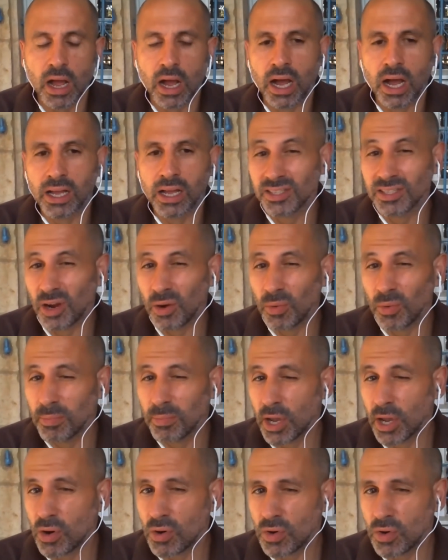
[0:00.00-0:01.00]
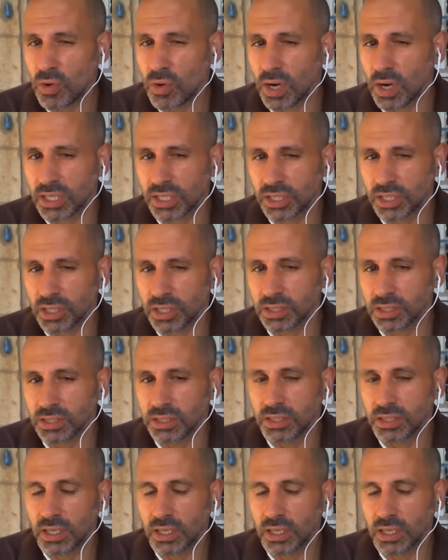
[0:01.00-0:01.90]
I'll start with my own questions.